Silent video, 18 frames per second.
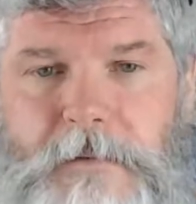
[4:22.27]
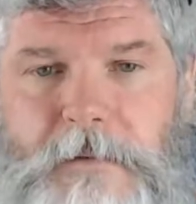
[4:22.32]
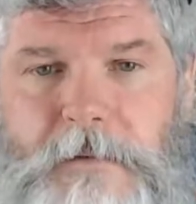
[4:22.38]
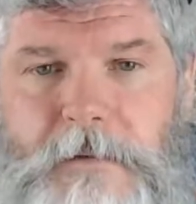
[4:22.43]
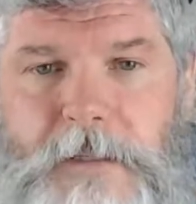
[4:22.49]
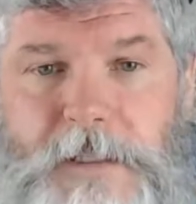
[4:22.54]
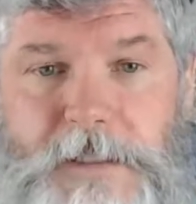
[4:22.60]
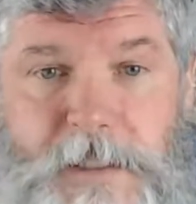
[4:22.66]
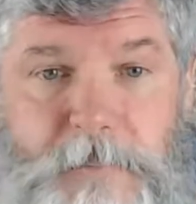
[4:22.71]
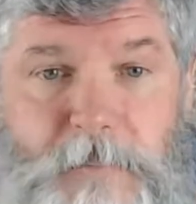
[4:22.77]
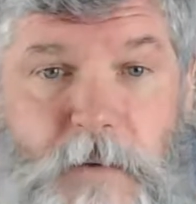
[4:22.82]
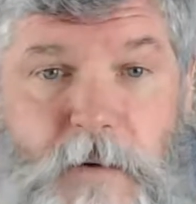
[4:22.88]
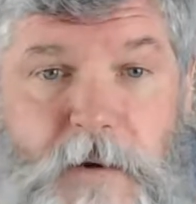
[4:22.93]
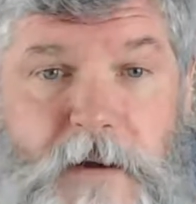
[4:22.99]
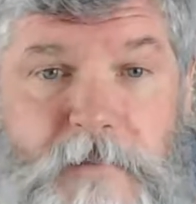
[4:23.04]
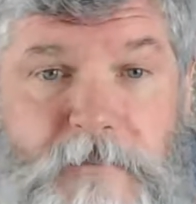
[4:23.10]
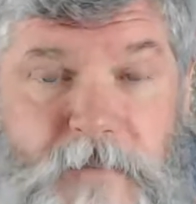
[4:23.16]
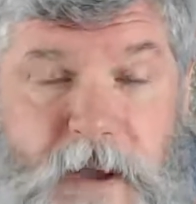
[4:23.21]
It's
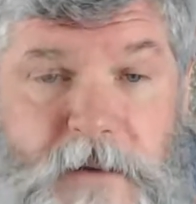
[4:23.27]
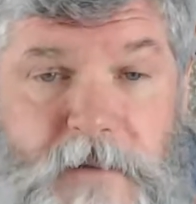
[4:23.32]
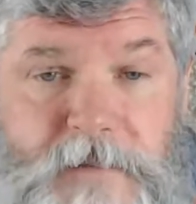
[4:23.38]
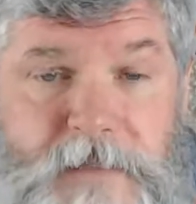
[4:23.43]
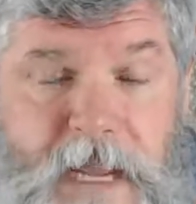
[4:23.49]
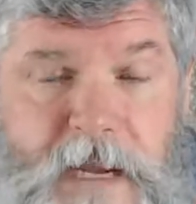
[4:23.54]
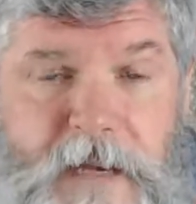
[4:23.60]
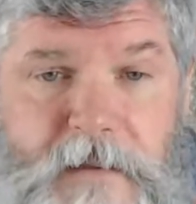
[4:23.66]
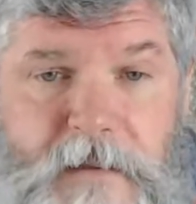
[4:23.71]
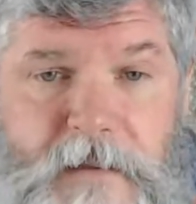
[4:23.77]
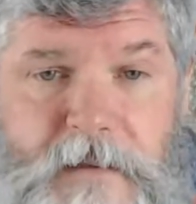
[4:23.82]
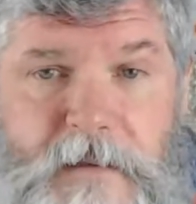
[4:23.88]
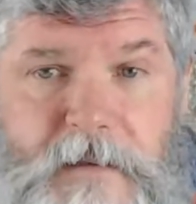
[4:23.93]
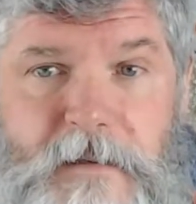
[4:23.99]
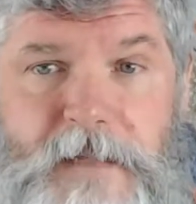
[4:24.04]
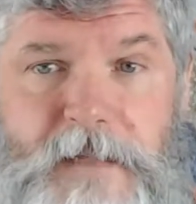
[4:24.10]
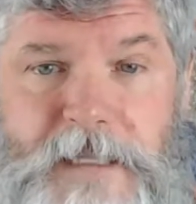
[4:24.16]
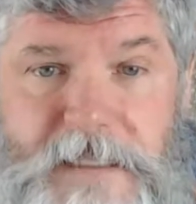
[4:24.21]
important and vital data
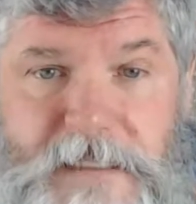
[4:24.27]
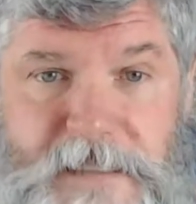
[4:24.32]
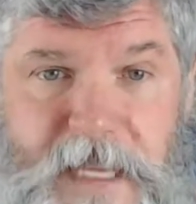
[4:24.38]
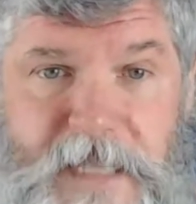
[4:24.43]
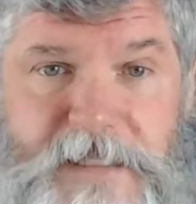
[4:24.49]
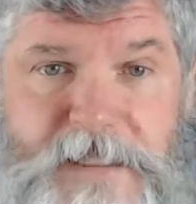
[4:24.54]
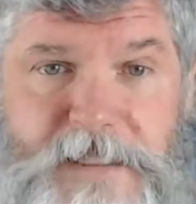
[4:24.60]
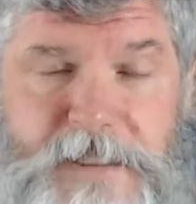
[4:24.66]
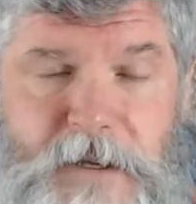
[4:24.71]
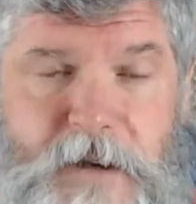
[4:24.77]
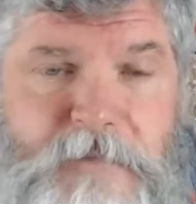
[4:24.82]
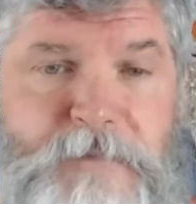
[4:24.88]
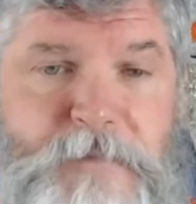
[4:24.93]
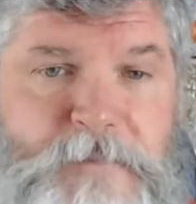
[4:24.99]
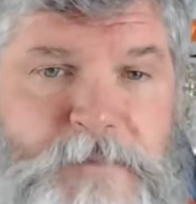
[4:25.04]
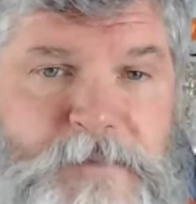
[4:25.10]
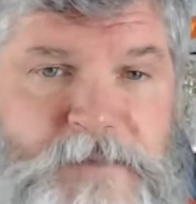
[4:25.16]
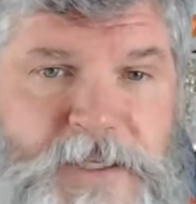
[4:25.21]
that is necessary
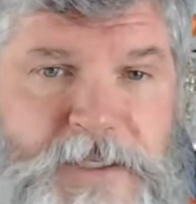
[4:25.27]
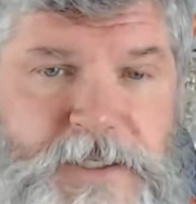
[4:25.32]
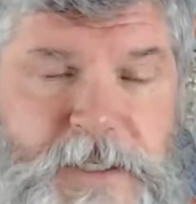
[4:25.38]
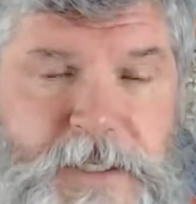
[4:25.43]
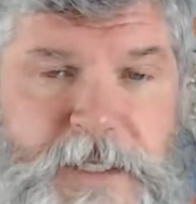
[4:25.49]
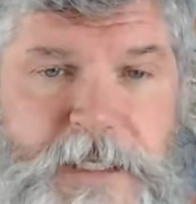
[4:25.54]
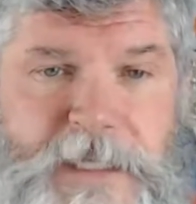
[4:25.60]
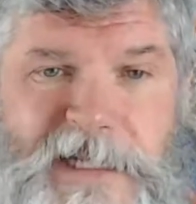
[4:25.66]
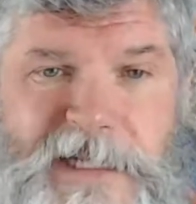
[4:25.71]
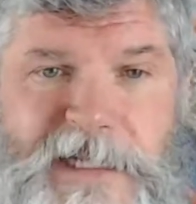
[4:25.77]
for a physician